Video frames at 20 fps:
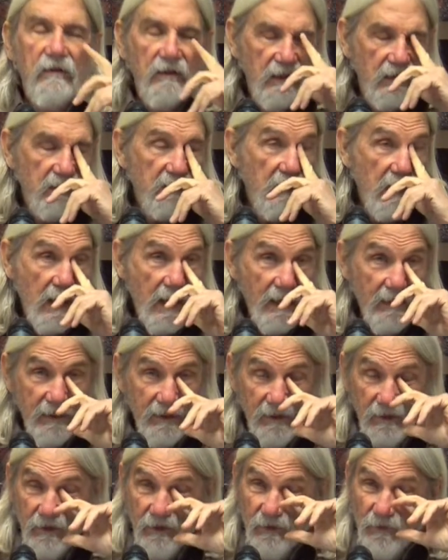
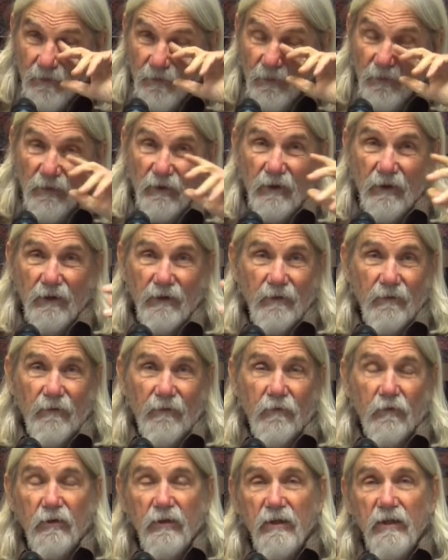ignited the
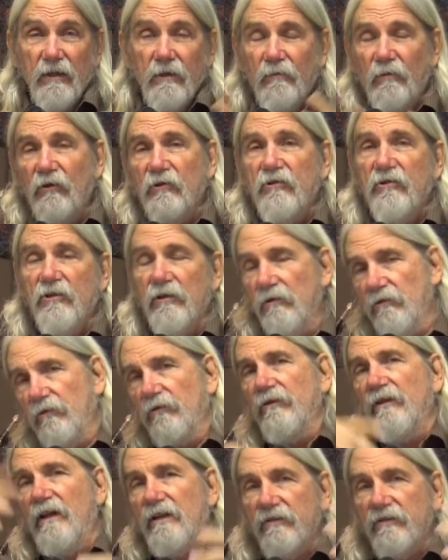three Hebrew children,